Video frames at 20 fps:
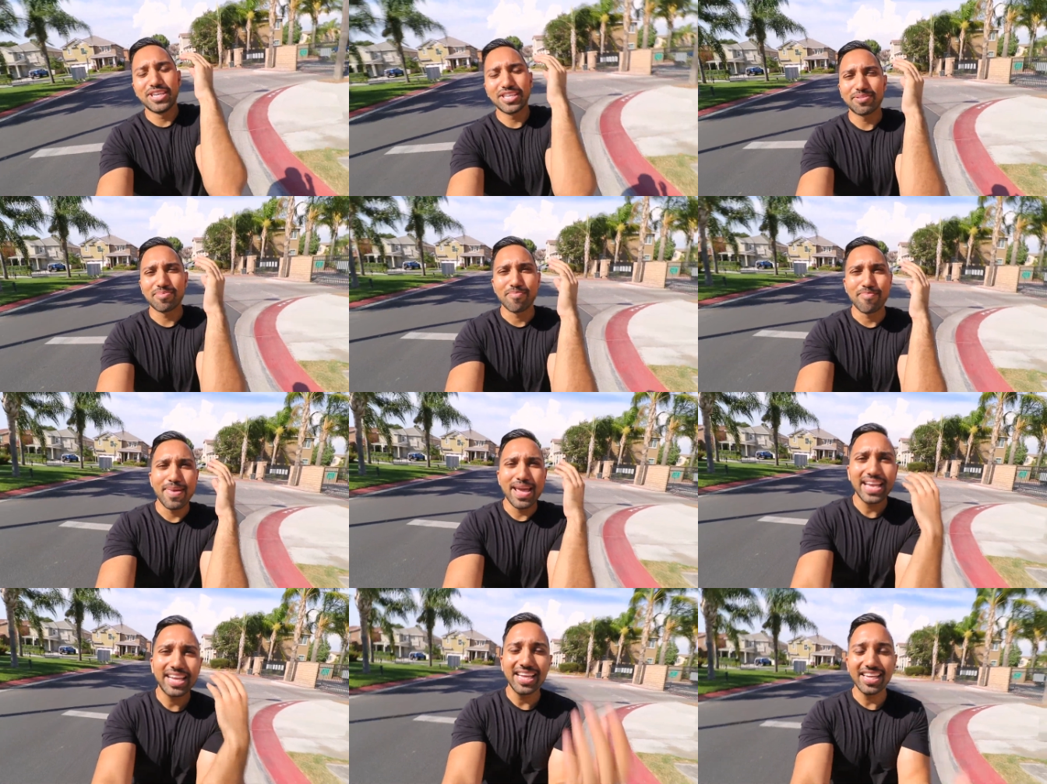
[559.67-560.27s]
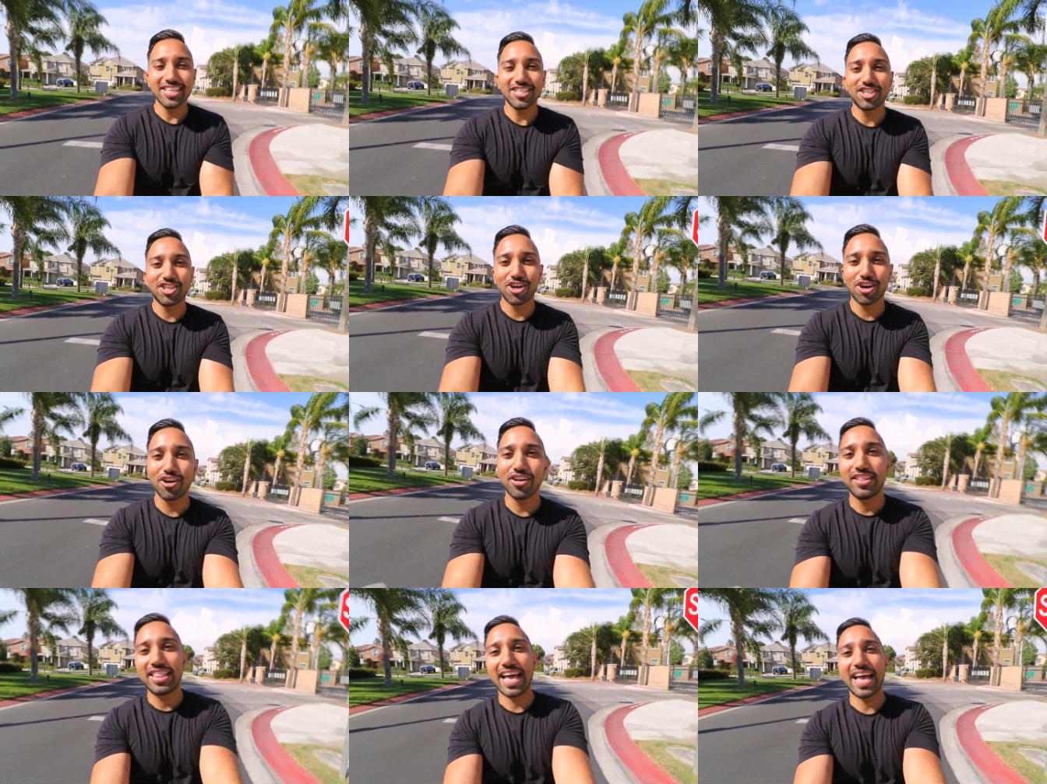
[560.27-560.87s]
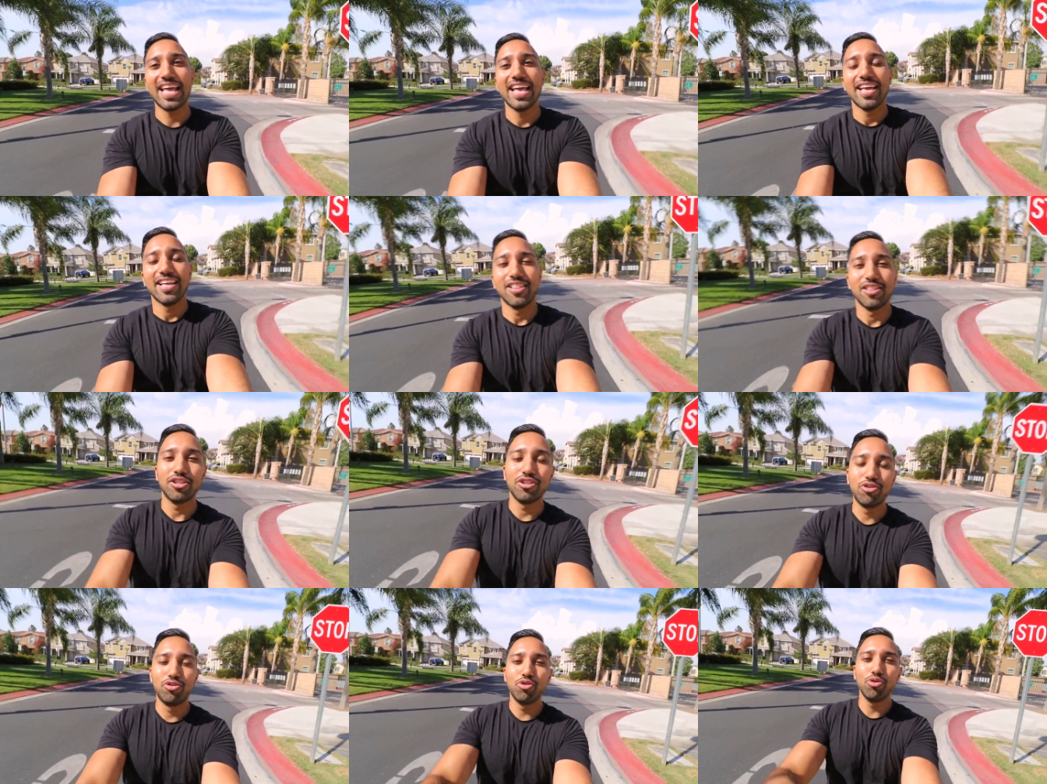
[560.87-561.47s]
just making sure that
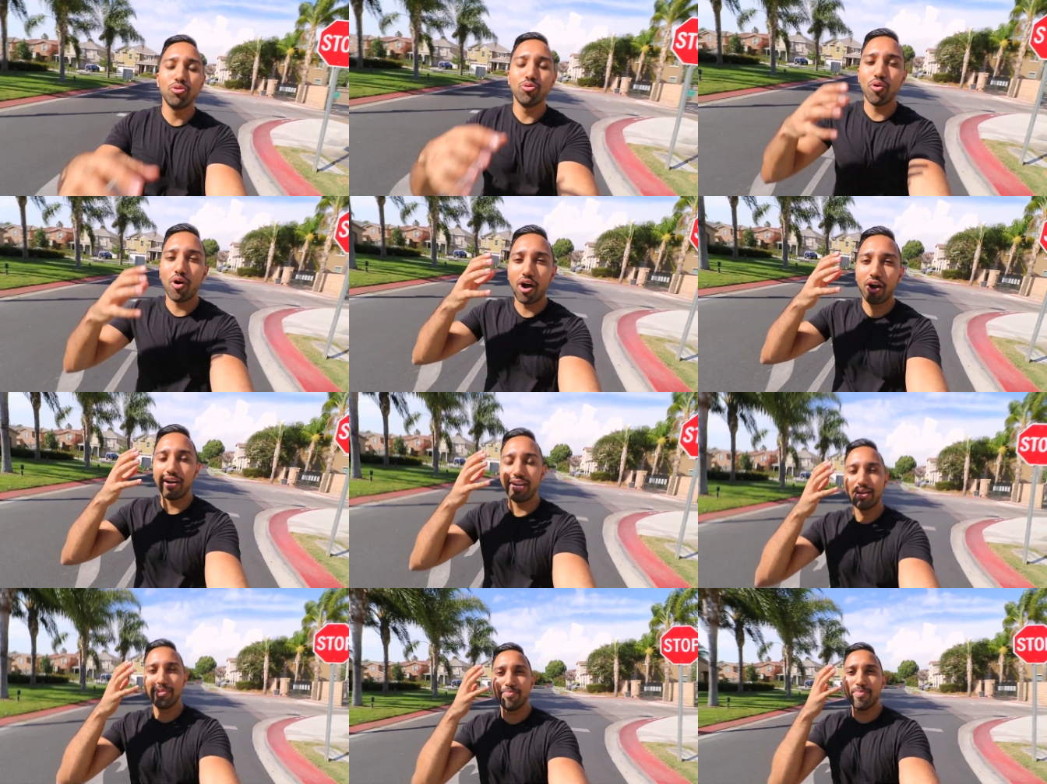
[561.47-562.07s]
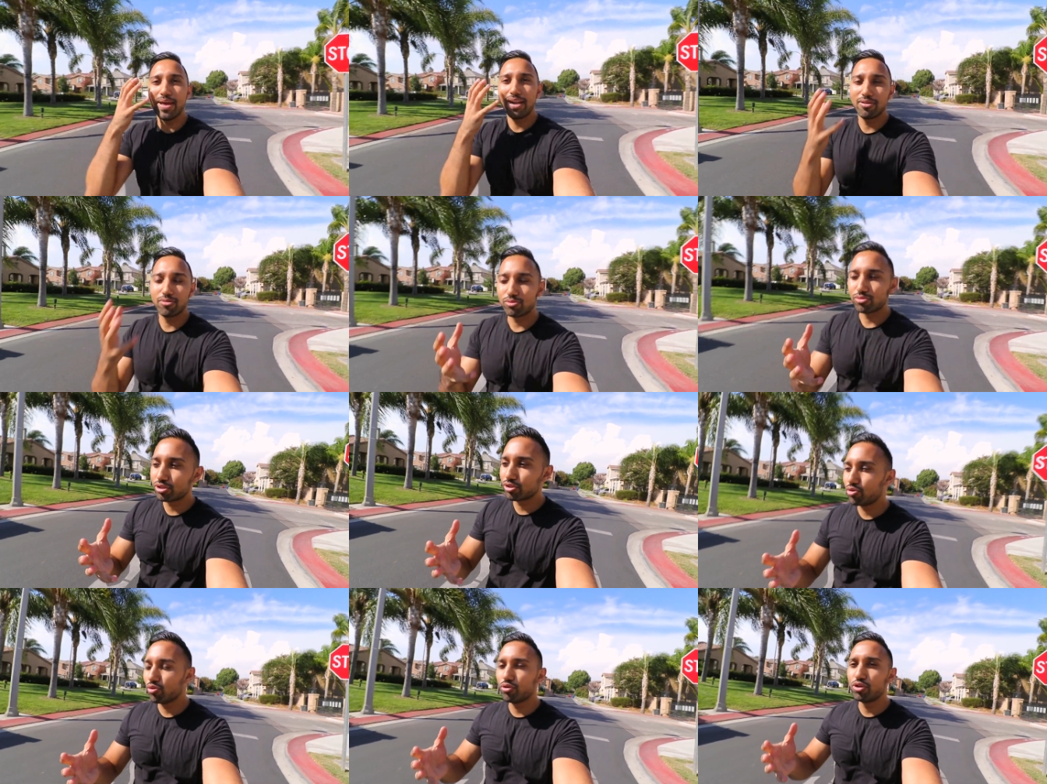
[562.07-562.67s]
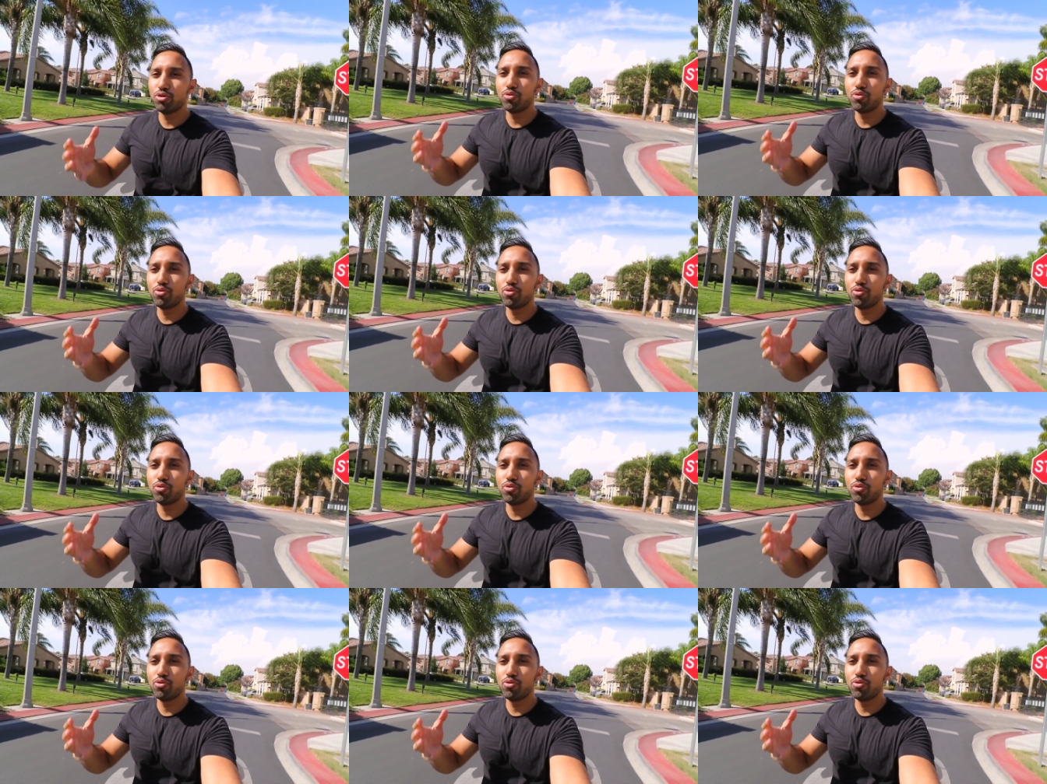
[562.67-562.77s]
you are in medical school,